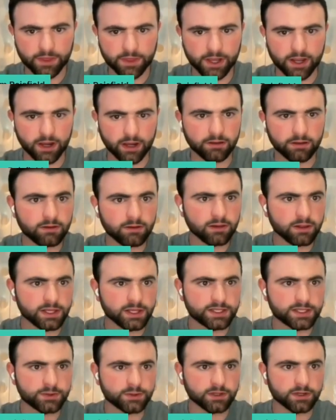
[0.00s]
I jumped the
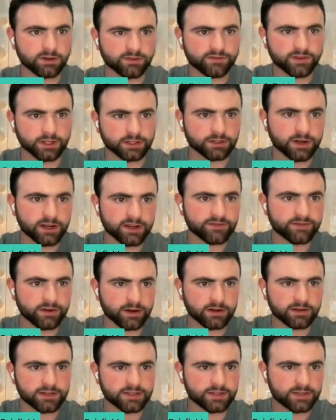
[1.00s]
gun. Let's do a little
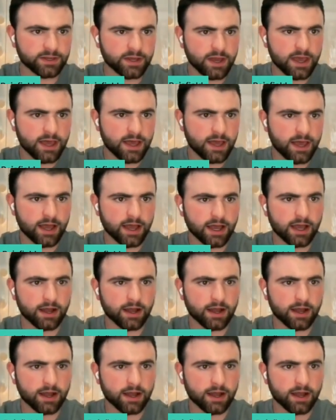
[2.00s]
filtering first.